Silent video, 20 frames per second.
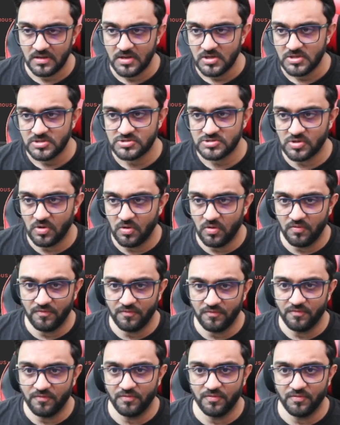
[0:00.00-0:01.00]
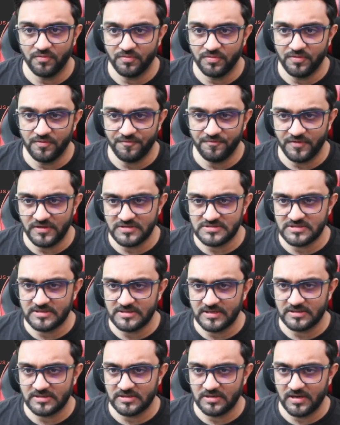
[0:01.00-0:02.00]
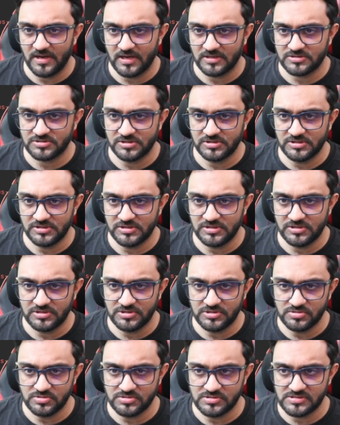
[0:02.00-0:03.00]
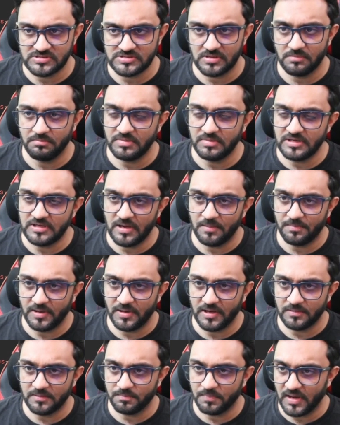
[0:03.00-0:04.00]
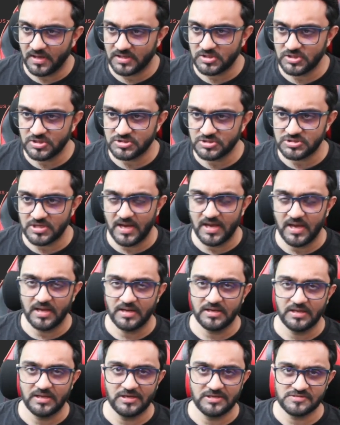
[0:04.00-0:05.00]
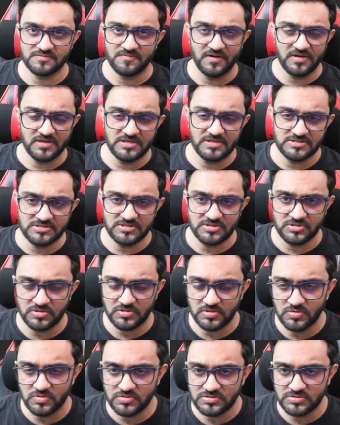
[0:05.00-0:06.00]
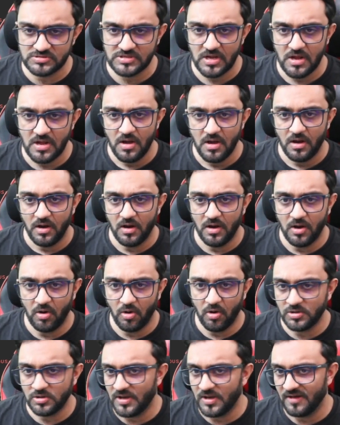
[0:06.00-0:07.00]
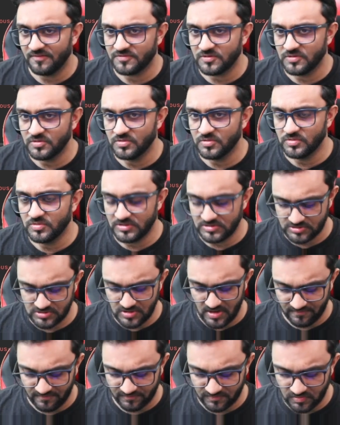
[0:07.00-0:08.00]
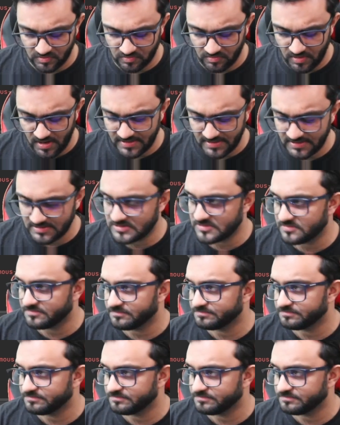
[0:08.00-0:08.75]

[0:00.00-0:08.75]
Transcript: So the face detector actually uses MediaPipe package and it is very easy to use. Uh, all you have to do is you have to write